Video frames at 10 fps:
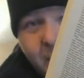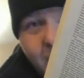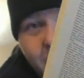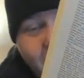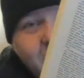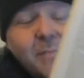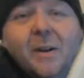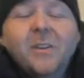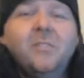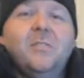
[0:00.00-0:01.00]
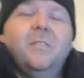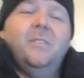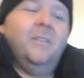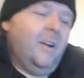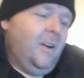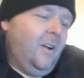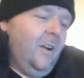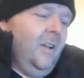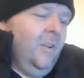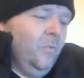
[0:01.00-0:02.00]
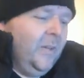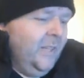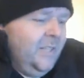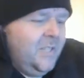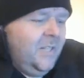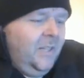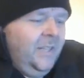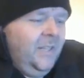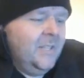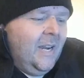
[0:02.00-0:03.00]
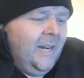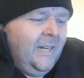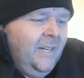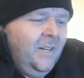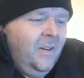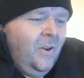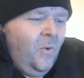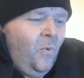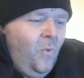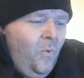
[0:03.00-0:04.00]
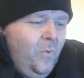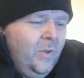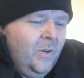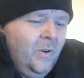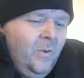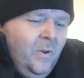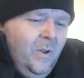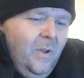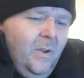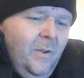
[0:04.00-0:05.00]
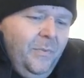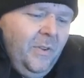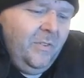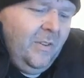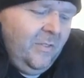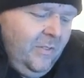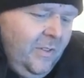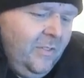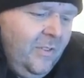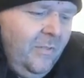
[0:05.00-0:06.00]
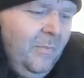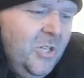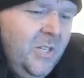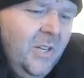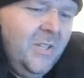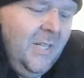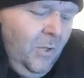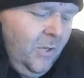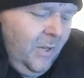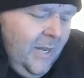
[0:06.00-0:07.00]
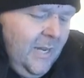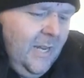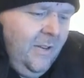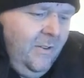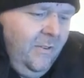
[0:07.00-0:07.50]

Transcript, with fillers: That's about as realistically is I need to know, you know, does this does this machine does he look like he